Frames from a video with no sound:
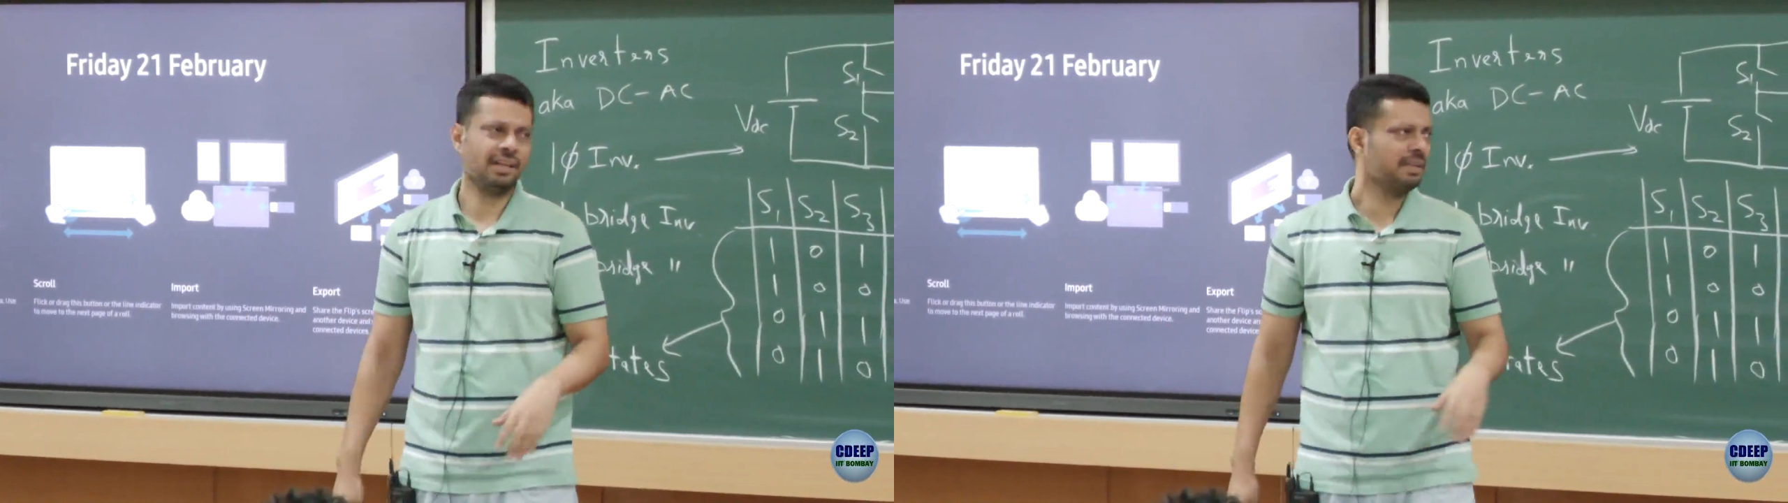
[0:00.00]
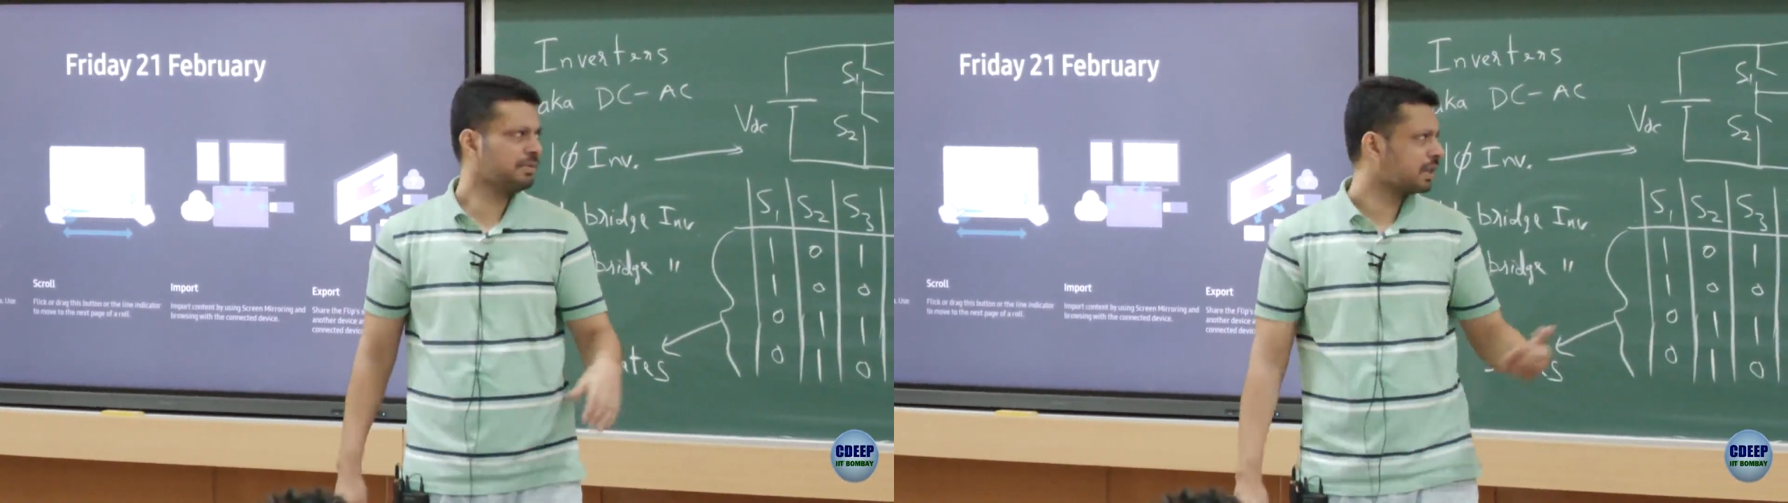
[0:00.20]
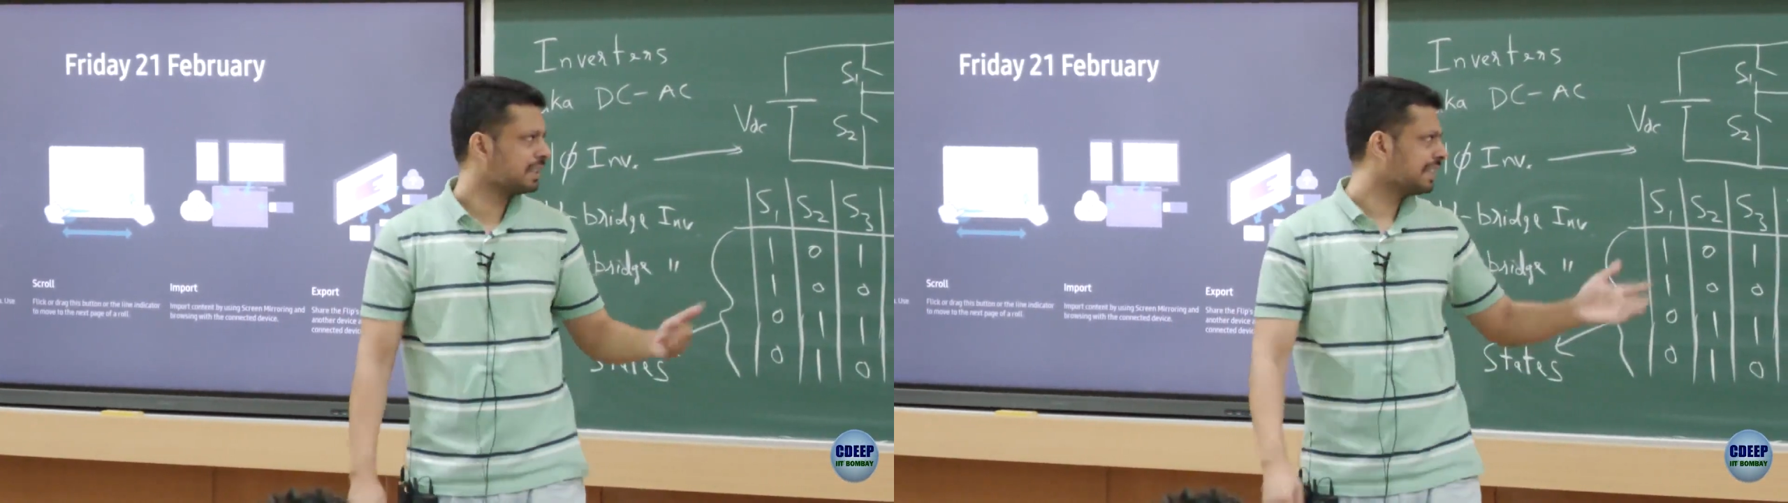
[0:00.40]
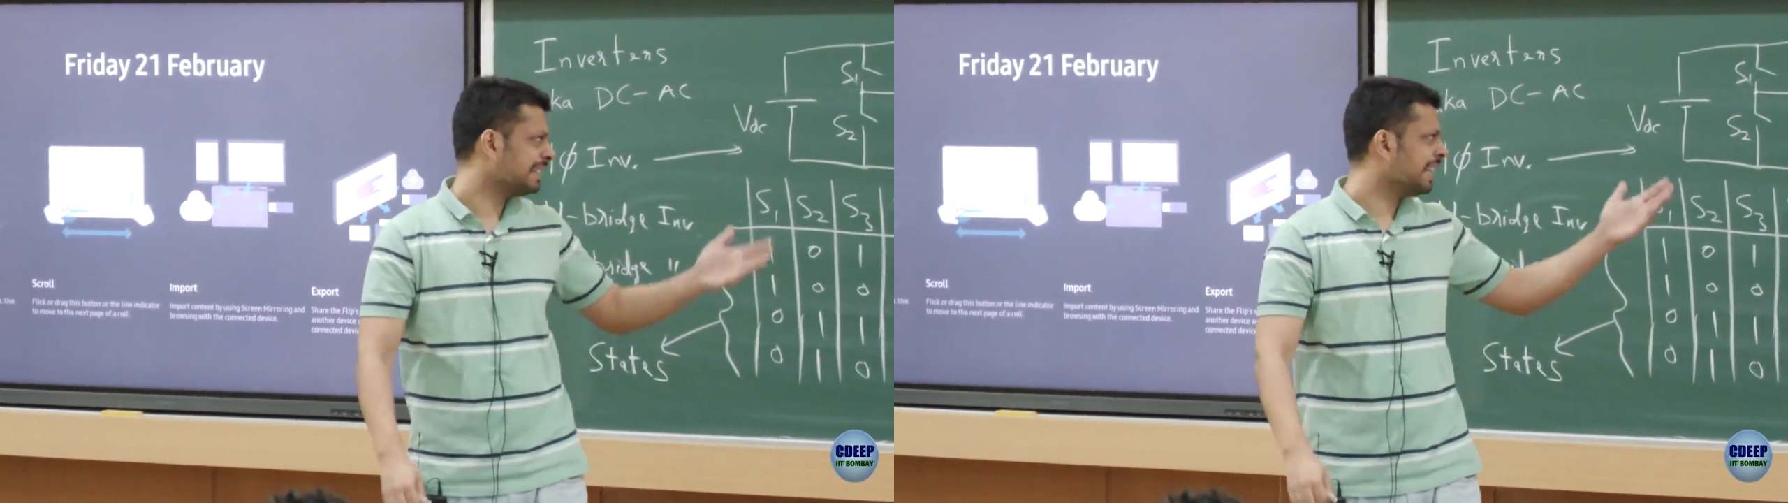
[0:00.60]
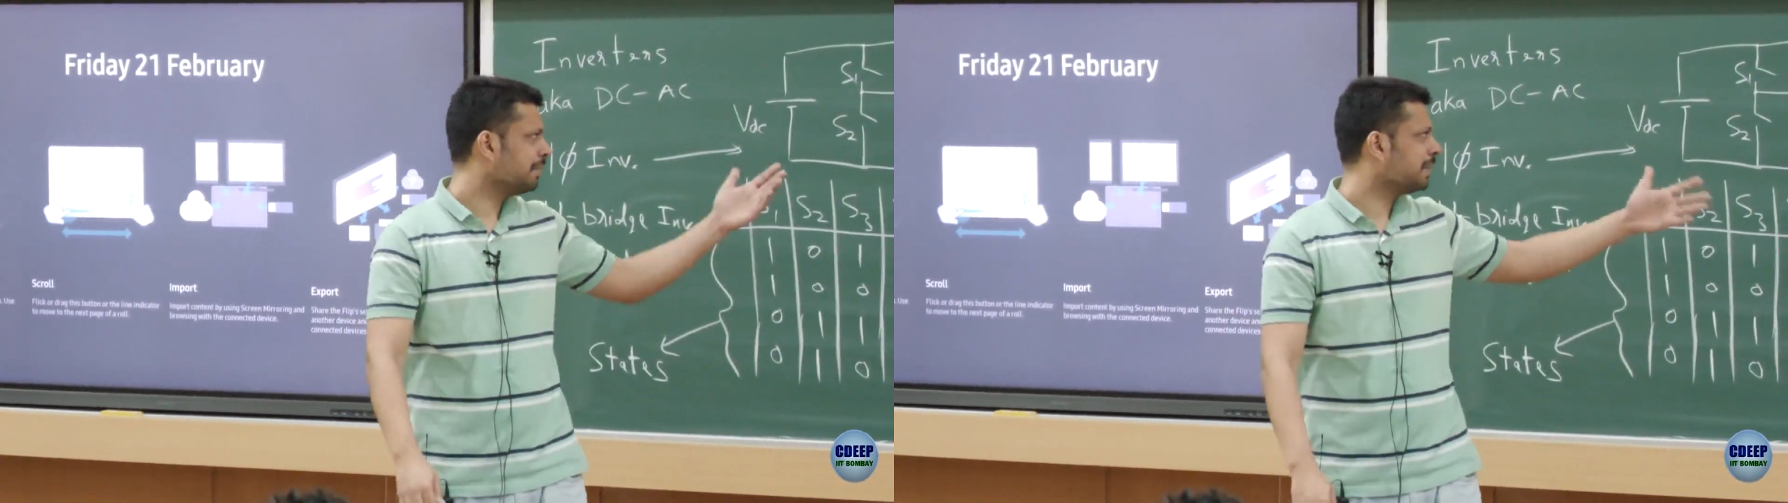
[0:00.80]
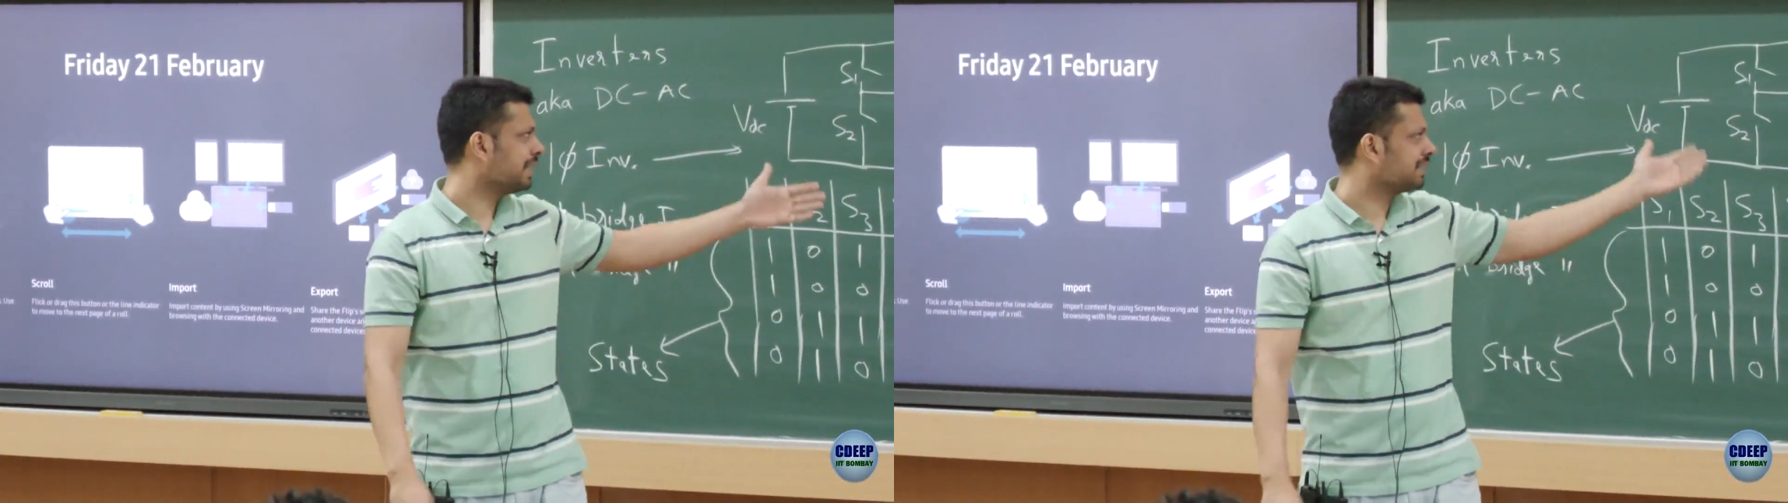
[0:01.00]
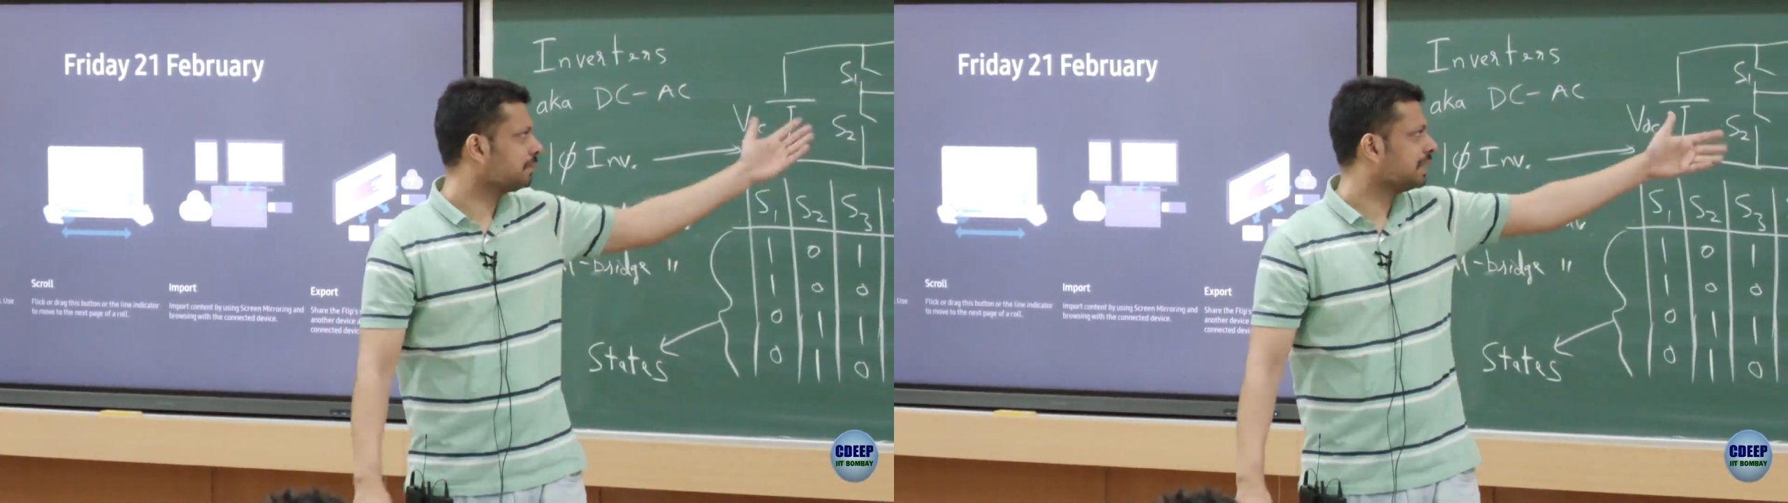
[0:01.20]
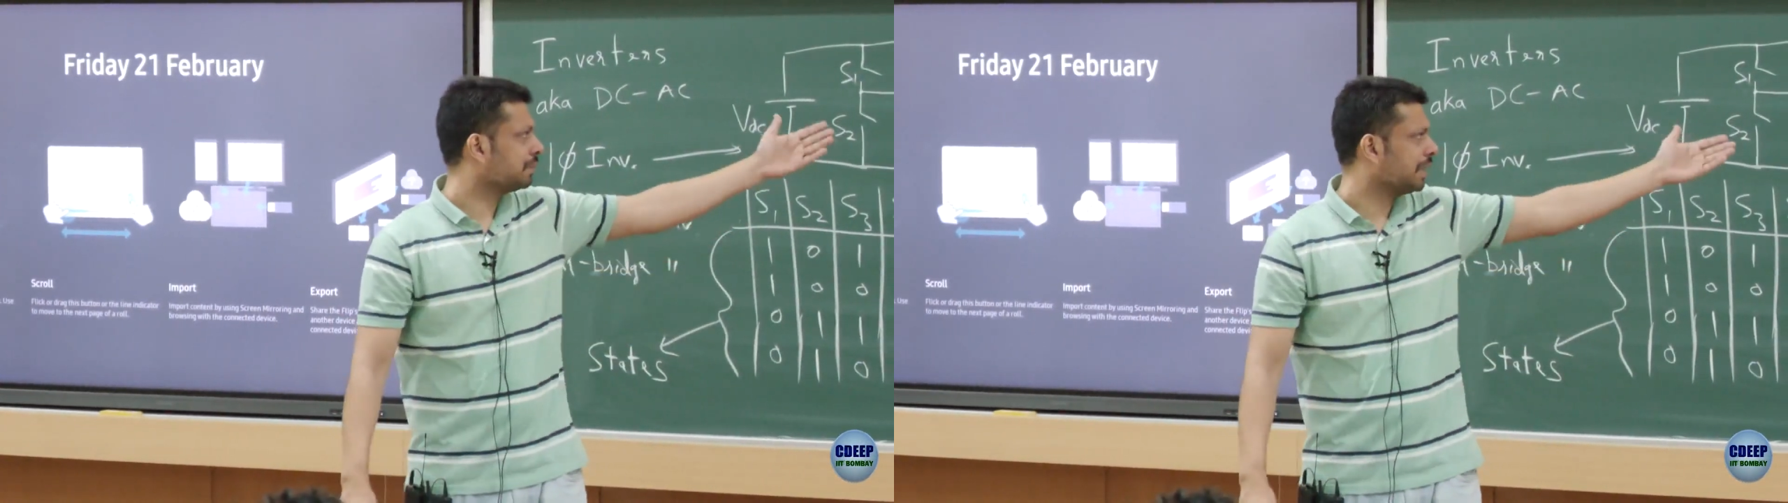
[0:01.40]
If you can just eliminate
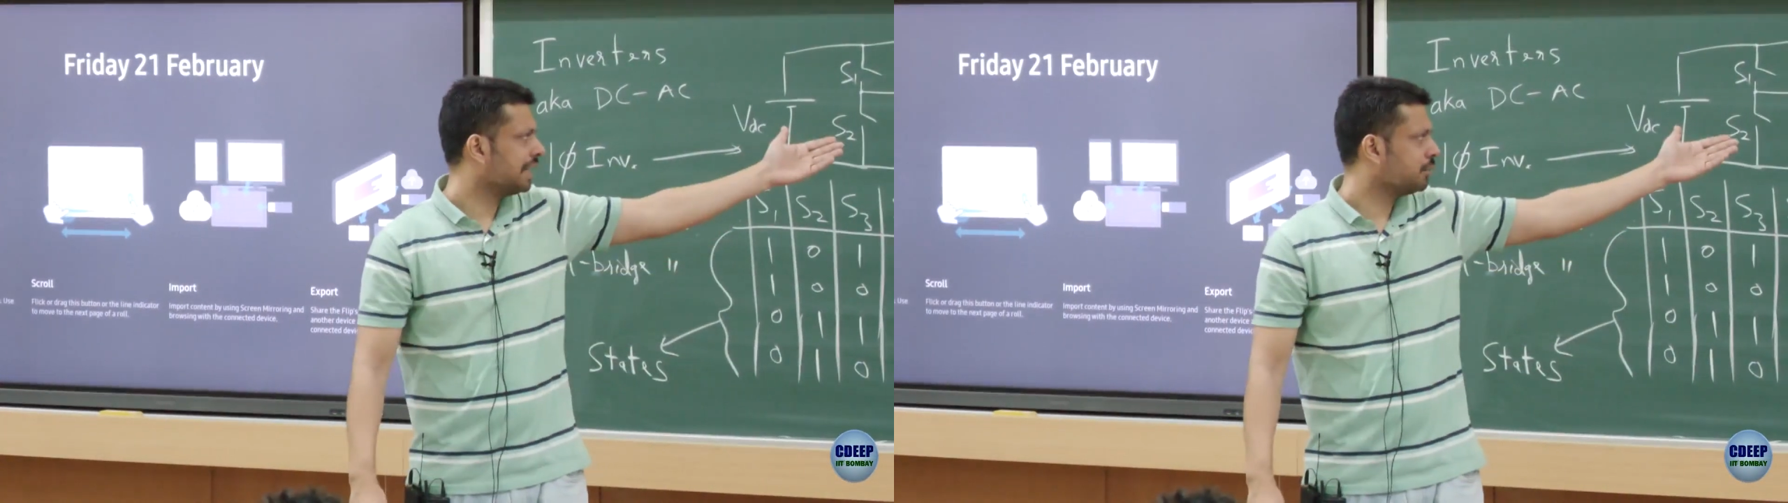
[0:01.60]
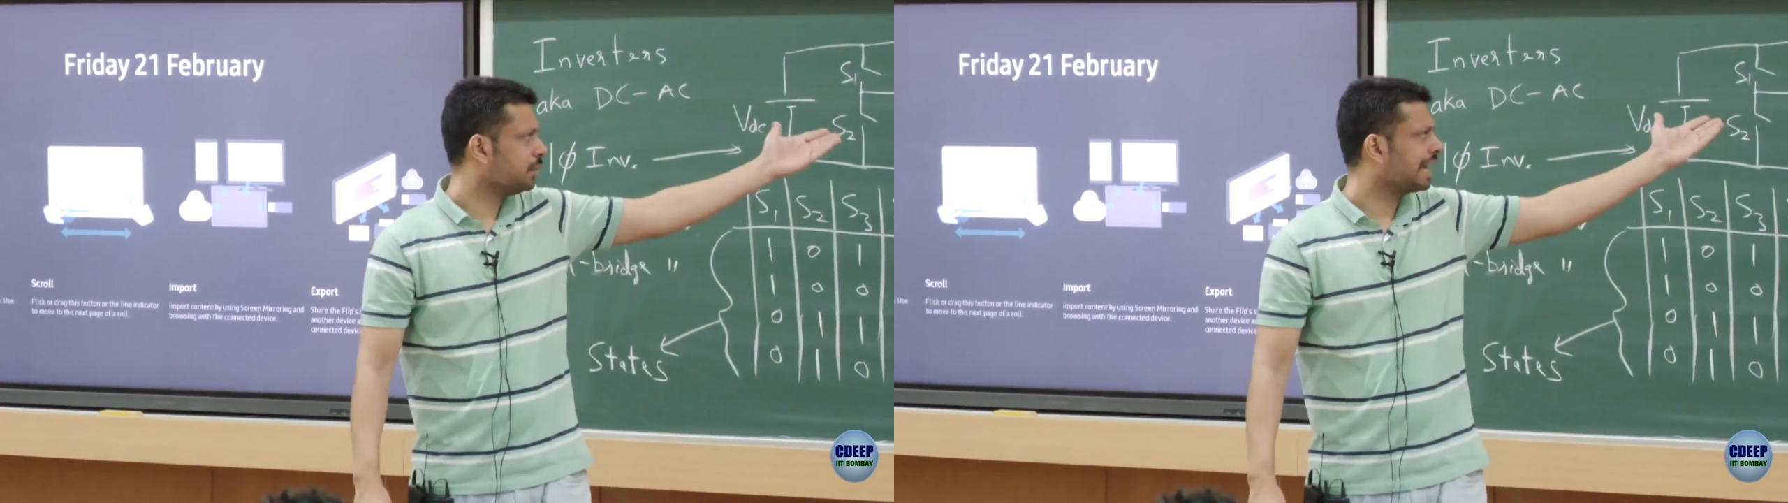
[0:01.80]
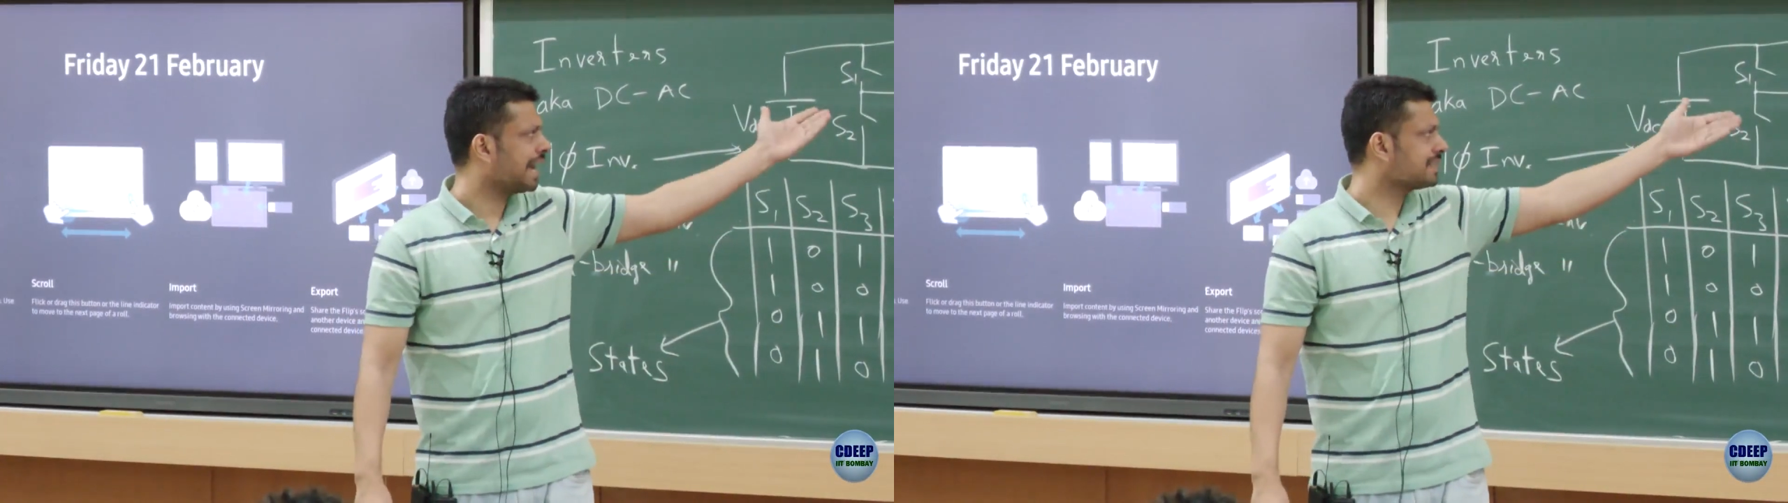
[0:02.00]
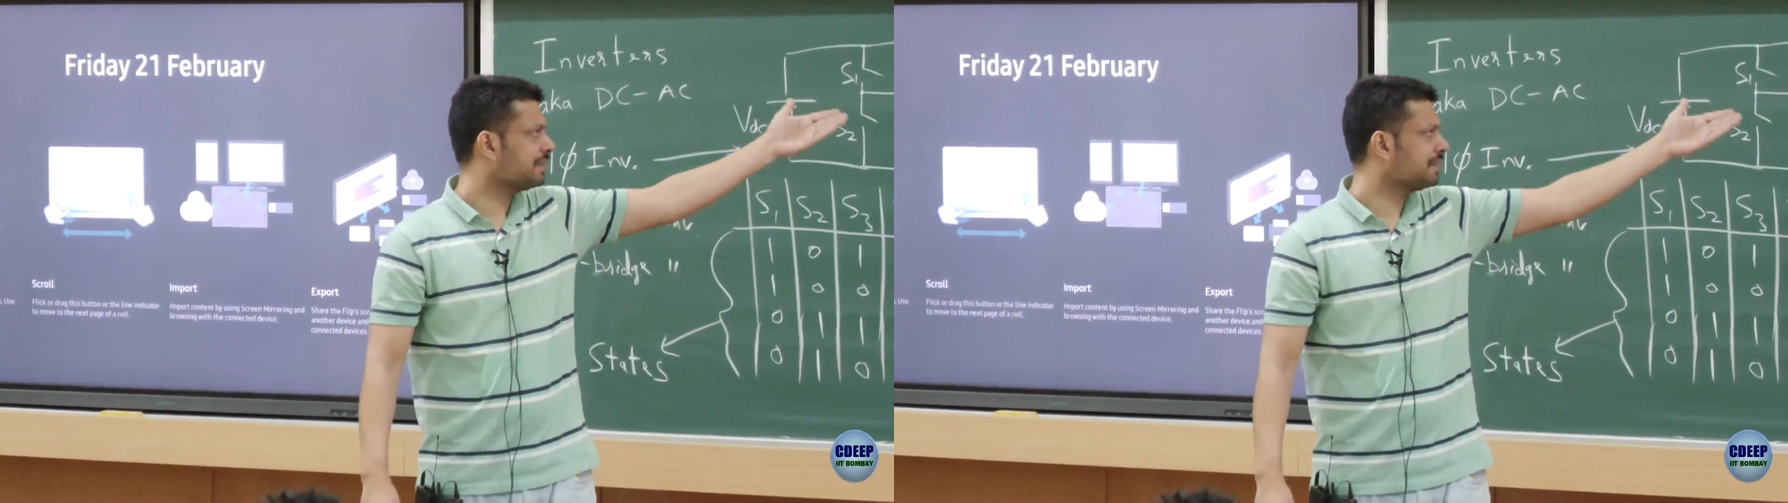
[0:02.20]
something by doing as